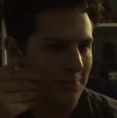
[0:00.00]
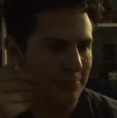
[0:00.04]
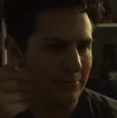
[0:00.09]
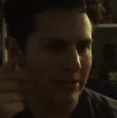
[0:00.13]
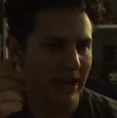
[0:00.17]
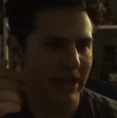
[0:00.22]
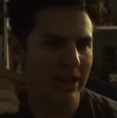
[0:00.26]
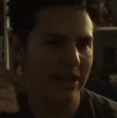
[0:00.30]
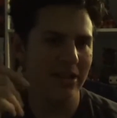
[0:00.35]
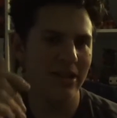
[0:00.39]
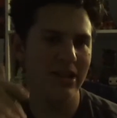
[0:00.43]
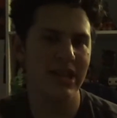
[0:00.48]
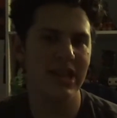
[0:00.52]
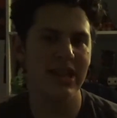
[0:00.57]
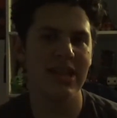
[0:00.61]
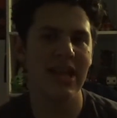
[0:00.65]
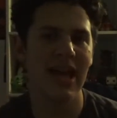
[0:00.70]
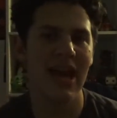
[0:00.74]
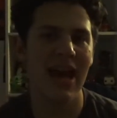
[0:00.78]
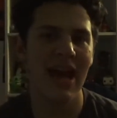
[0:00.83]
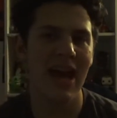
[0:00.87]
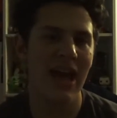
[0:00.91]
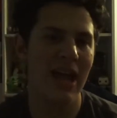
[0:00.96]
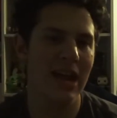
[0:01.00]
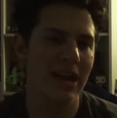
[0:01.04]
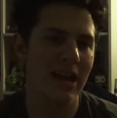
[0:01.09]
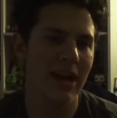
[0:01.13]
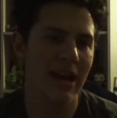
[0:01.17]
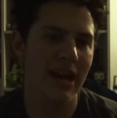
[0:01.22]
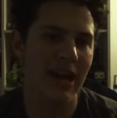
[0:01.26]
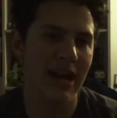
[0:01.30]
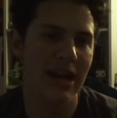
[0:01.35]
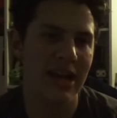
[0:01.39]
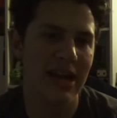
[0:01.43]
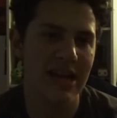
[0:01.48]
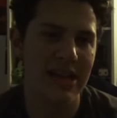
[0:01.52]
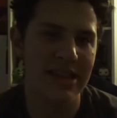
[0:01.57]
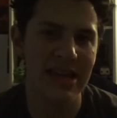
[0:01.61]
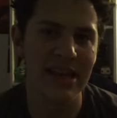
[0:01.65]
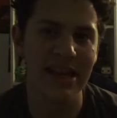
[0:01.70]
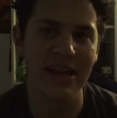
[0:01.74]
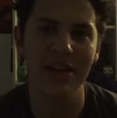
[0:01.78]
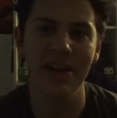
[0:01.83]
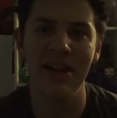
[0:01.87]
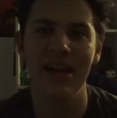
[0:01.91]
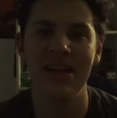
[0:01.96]
But other than that,
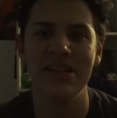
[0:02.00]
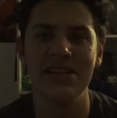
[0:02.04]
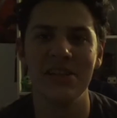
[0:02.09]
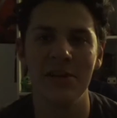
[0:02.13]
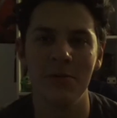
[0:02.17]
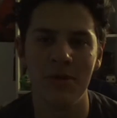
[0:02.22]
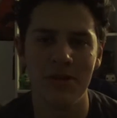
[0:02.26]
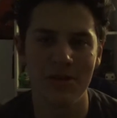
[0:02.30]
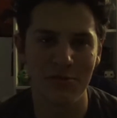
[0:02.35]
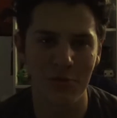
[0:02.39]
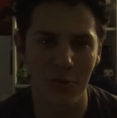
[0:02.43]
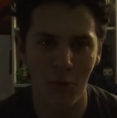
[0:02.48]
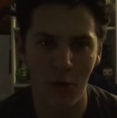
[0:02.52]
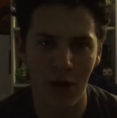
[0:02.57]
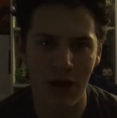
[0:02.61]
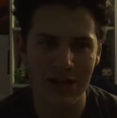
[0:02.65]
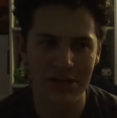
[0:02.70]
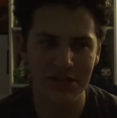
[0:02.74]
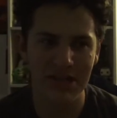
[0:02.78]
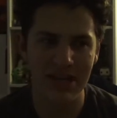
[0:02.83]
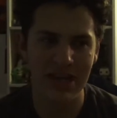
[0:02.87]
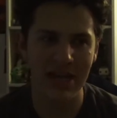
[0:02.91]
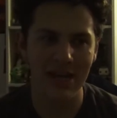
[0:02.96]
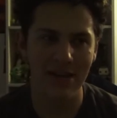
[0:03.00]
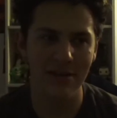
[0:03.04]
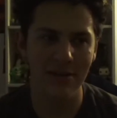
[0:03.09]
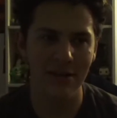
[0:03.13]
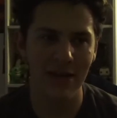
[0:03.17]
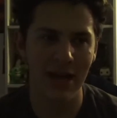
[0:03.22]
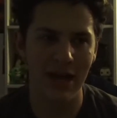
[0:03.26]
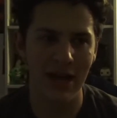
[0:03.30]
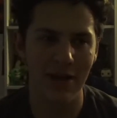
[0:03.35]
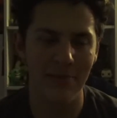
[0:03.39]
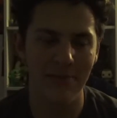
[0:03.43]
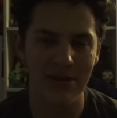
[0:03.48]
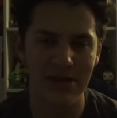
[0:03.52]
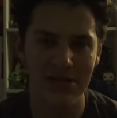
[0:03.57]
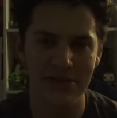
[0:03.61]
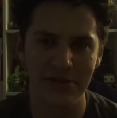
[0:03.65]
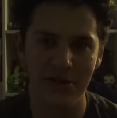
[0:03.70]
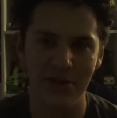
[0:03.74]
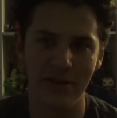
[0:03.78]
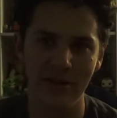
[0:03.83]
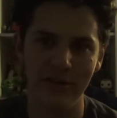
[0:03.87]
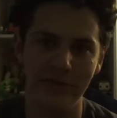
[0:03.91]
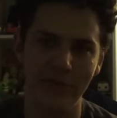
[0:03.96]
thank you guys so much for watching. Be
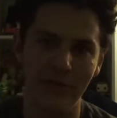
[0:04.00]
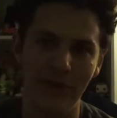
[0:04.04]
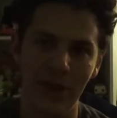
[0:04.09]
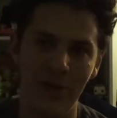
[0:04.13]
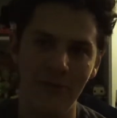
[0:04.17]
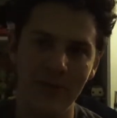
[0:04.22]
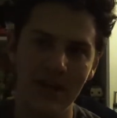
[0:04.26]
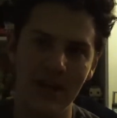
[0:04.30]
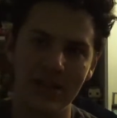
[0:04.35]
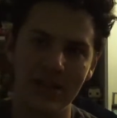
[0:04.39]
sure to follow me